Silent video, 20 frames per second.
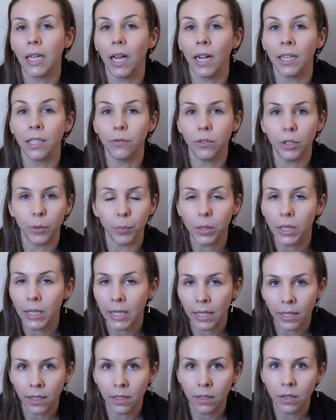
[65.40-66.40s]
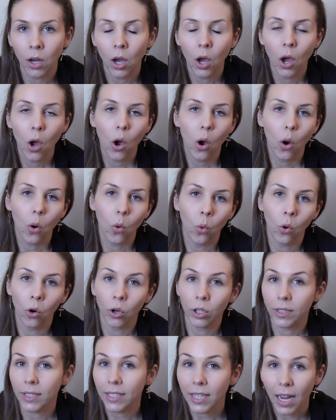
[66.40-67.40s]
kind of depleted
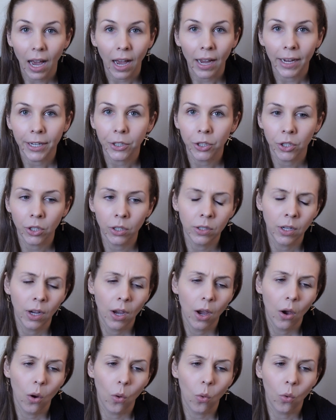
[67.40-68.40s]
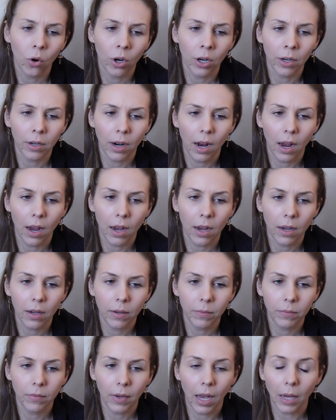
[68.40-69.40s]
or tired, or
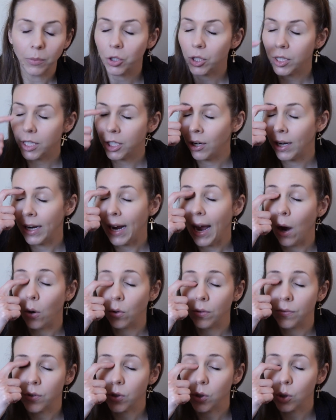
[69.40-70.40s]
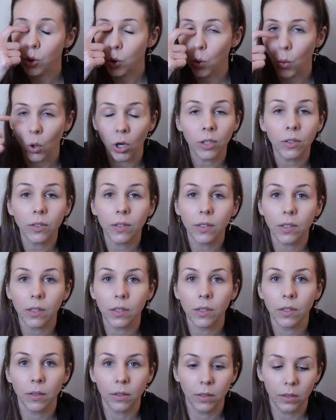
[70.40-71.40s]
I'm just hearing out of
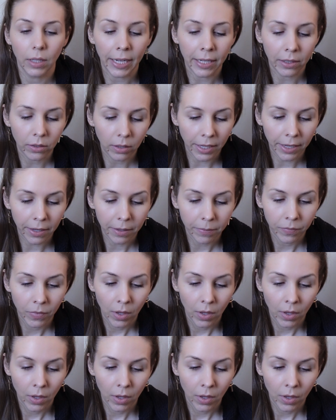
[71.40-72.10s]
sorts lately.